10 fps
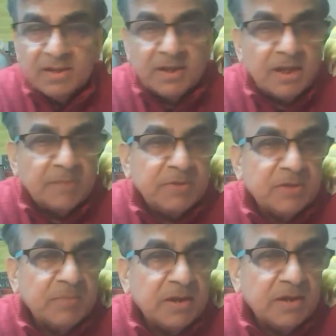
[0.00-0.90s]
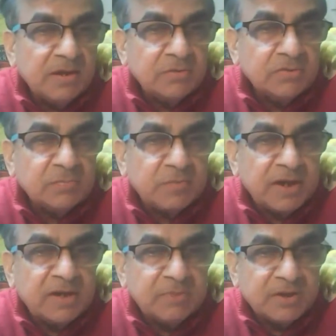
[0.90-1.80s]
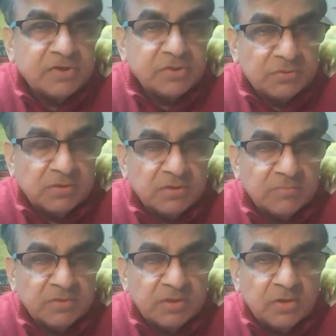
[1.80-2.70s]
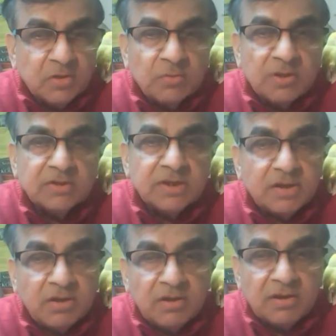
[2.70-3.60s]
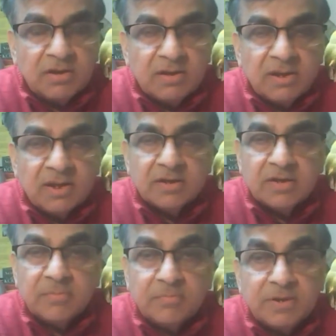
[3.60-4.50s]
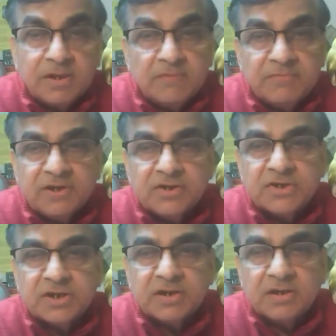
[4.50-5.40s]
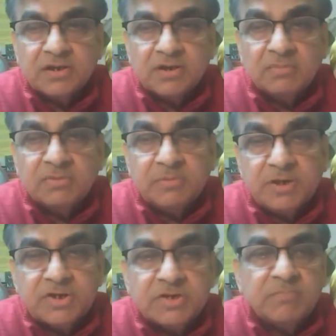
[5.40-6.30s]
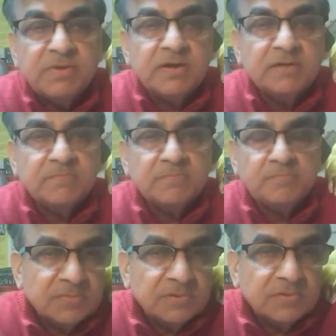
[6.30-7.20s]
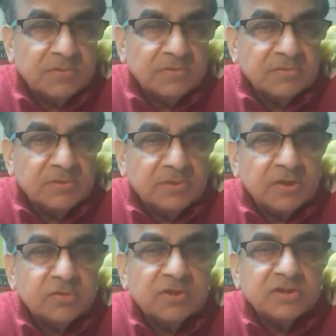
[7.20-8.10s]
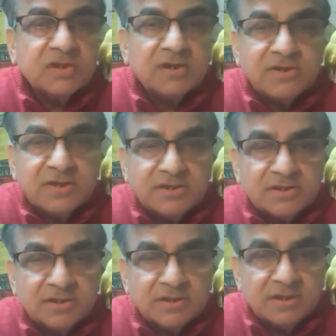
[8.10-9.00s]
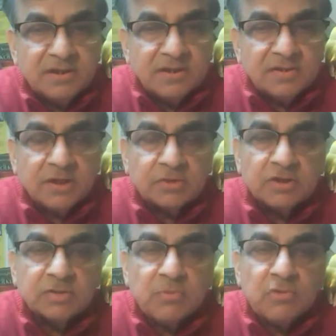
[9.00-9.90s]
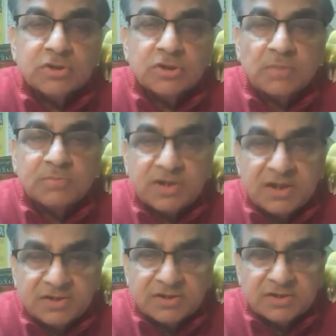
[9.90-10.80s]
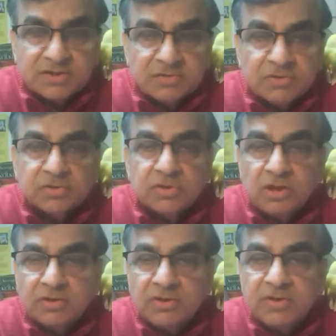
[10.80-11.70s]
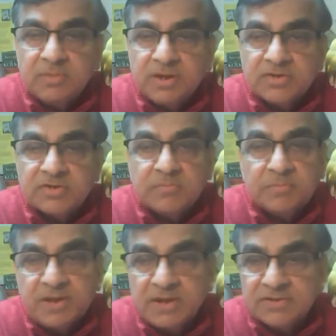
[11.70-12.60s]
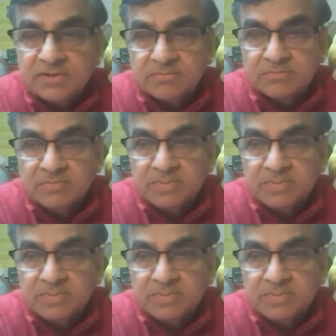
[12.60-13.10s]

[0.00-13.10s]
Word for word: helping Milner to spread British rule, what they call an imperial federation of the British Empire. It was Curtis that was most obsessed with not only British imperialism